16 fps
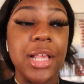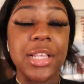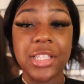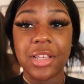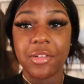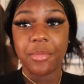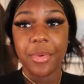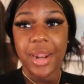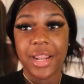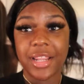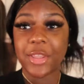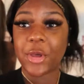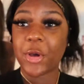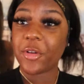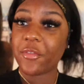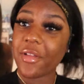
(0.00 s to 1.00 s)
So everybody,
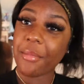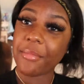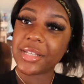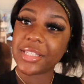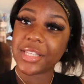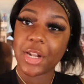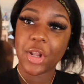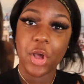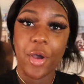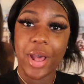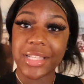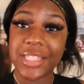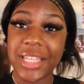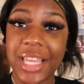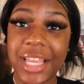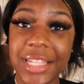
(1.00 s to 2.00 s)
the whole family is going to go
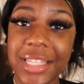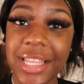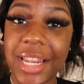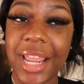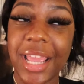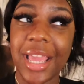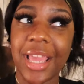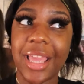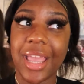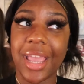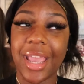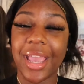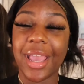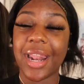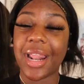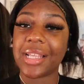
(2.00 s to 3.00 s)
out to eat today.
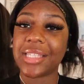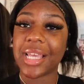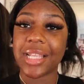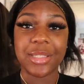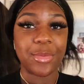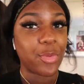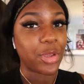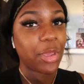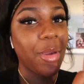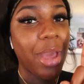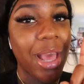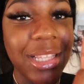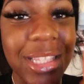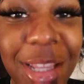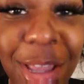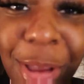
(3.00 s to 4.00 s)
And I decided to bring you
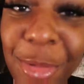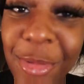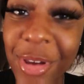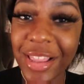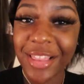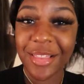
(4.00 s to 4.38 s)
guys along with